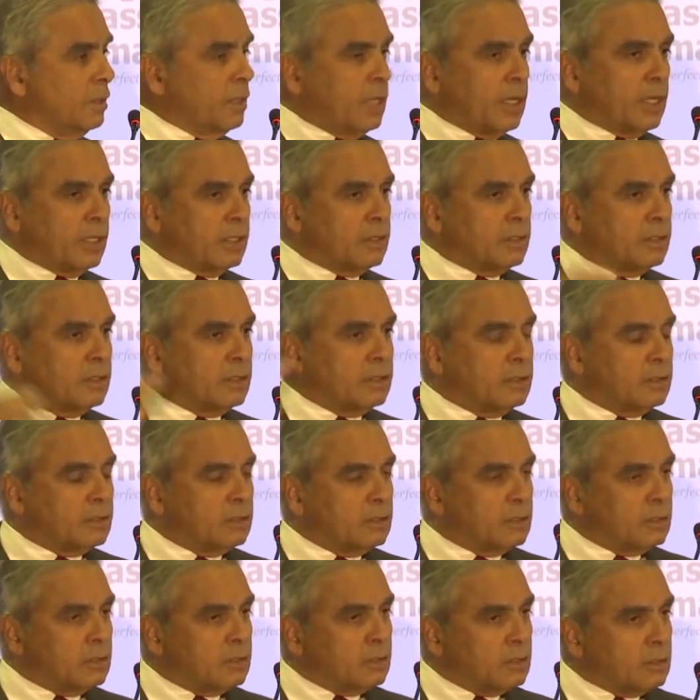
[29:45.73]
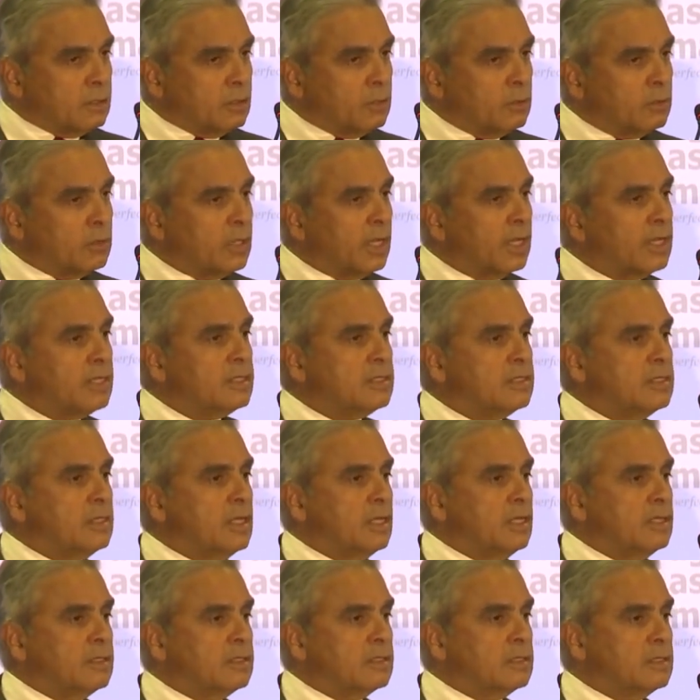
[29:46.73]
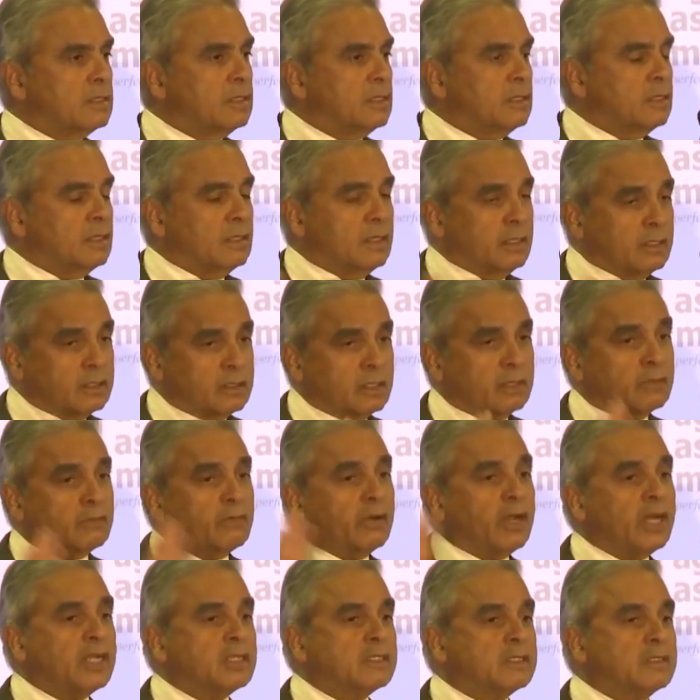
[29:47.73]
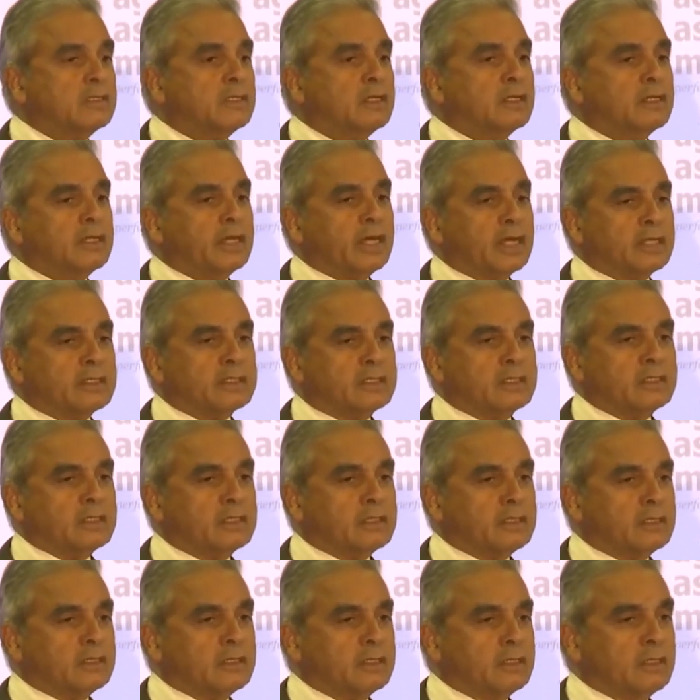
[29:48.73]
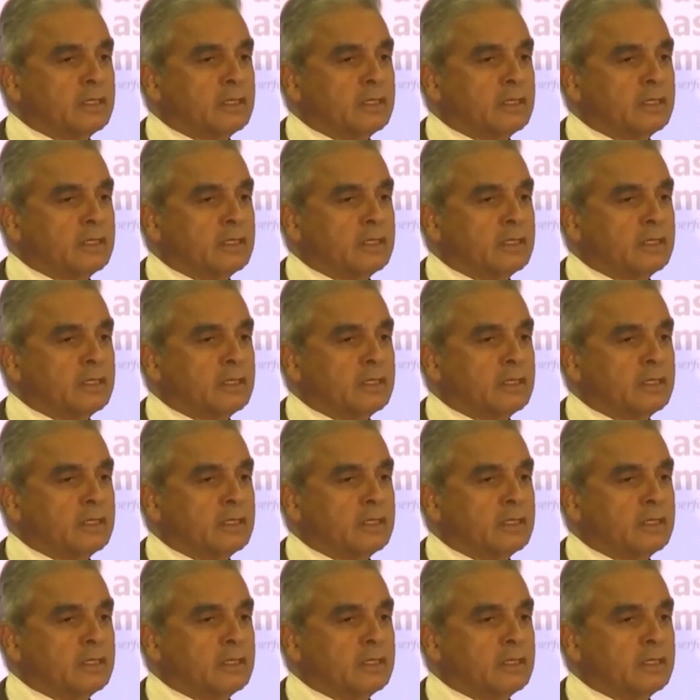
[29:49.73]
that United States is a rational actor,